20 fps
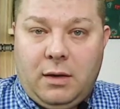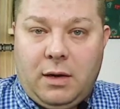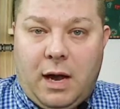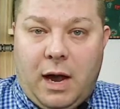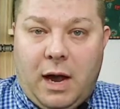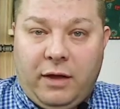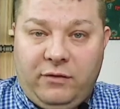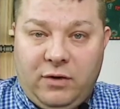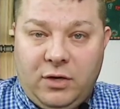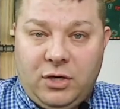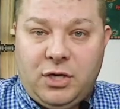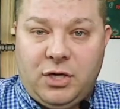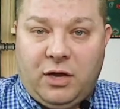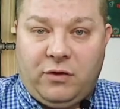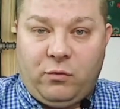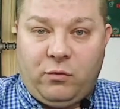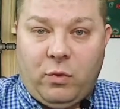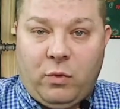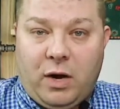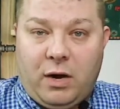I
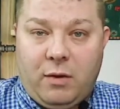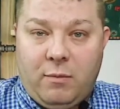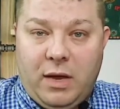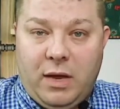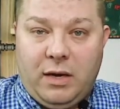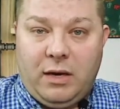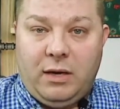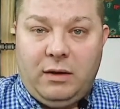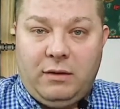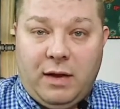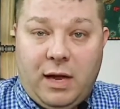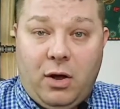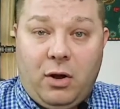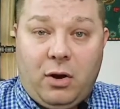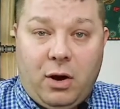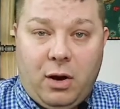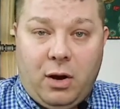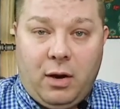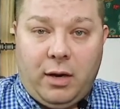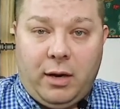suggest recommending Dale
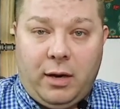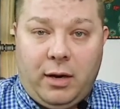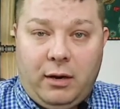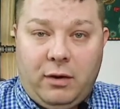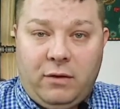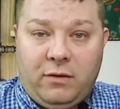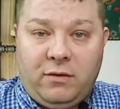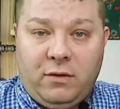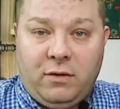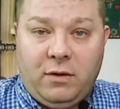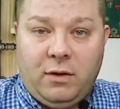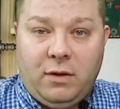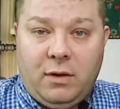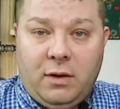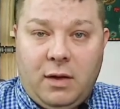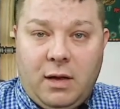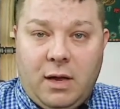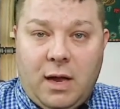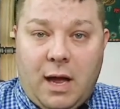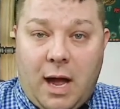Carnegie's
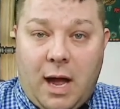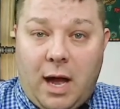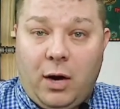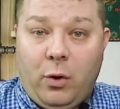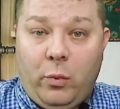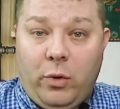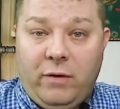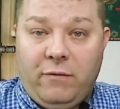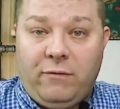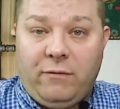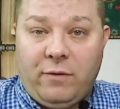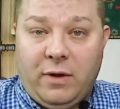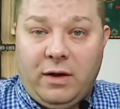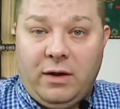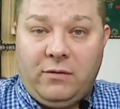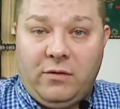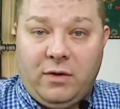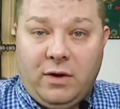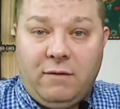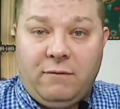How to Win
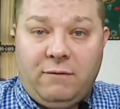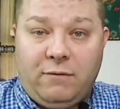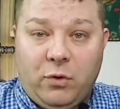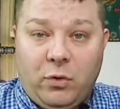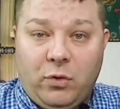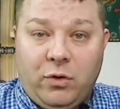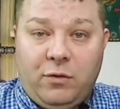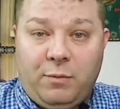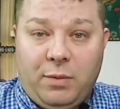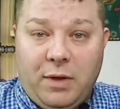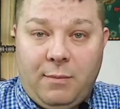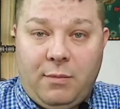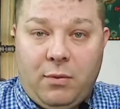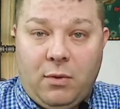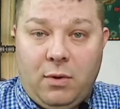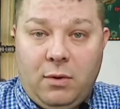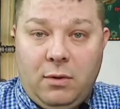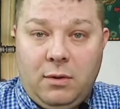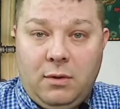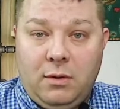Friends and Influence
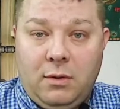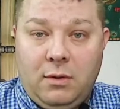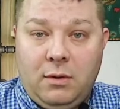People